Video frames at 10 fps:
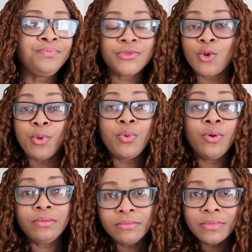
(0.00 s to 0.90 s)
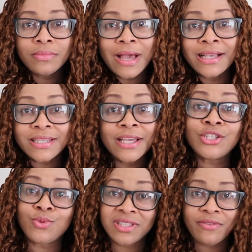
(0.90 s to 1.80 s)
So people are saying
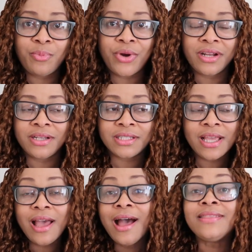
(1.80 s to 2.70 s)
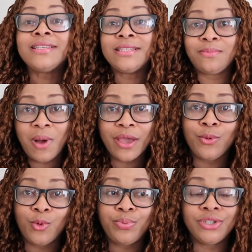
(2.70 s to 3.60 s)
she was never pregnant, and this is my
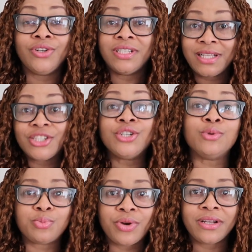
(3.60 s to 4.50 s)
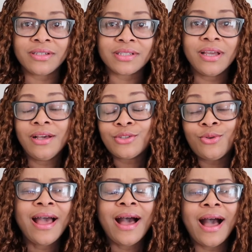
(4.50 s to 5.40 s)
own opinion, is that she was pregnant.
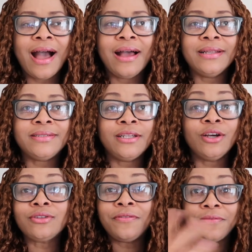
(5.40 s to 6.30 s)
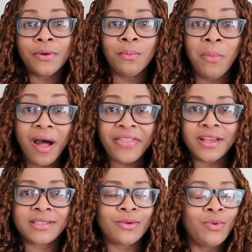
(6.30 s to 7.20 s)
So, and a lot of
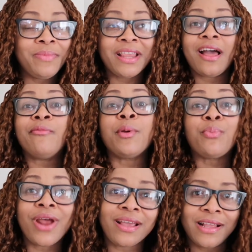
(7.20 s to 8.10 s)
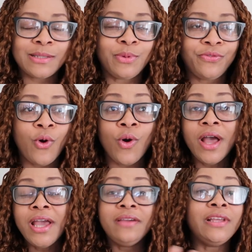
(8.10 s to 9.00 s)
mothers or women that have been pregnant before,
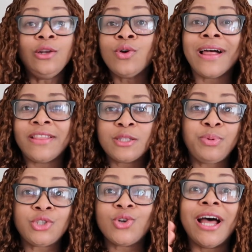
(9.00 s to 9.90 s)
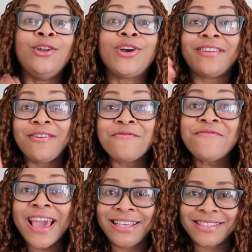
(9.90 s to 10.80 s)
if they look at this picture and look at her
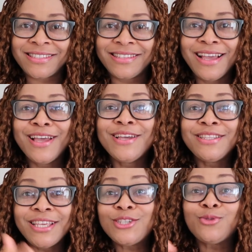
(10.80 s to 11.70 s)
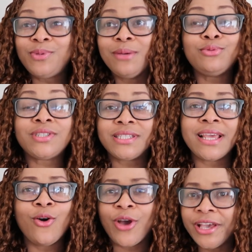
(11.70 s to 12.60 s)
face, they should be able to
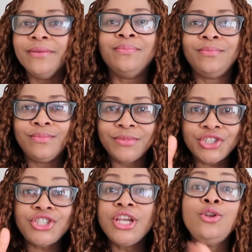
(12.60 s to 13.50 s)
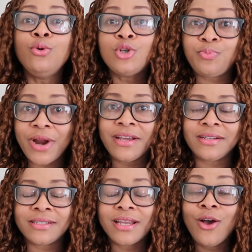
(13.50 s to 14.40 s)
say, okay, she looked
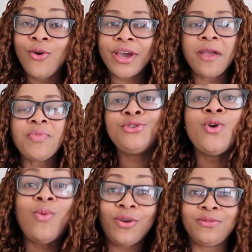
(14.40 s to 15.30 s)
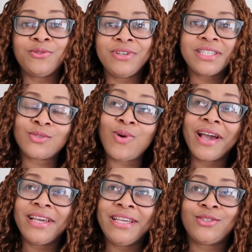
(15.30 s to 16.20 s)
pregnant. Okay, do you know one of the reasons
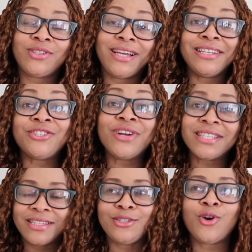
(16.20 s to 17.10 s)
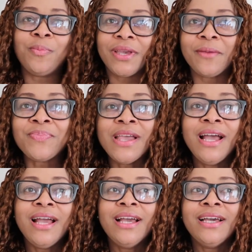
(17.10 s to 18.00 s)
why it's such an interesting topic?
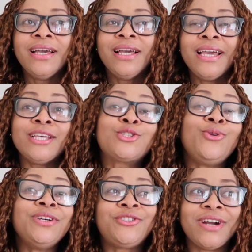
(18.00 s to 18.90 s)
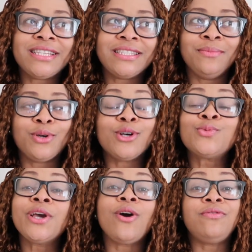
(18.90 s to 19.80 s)
It's so interesting because
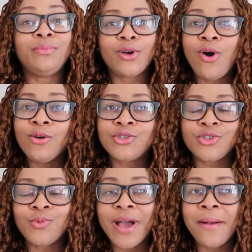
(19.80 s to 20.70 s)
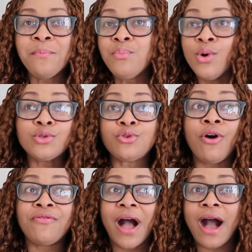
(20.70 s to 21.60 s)
we come from a culture where most
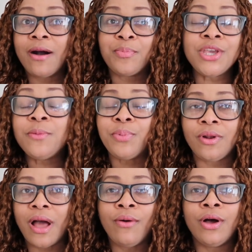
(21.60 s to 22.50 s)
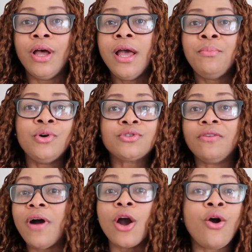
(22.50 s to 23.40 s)
of our people, most
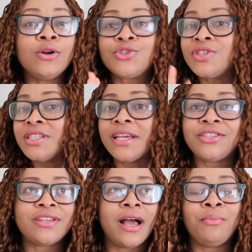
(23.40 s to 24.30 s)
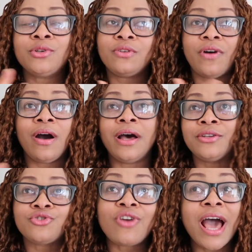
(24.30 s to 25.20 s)
of our cultures in Nigeria, most of
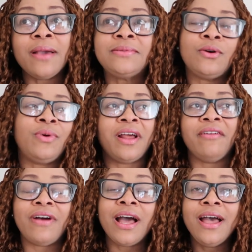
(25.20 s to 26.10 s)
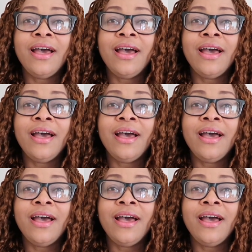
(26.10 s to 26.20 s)
our tribes or whatever,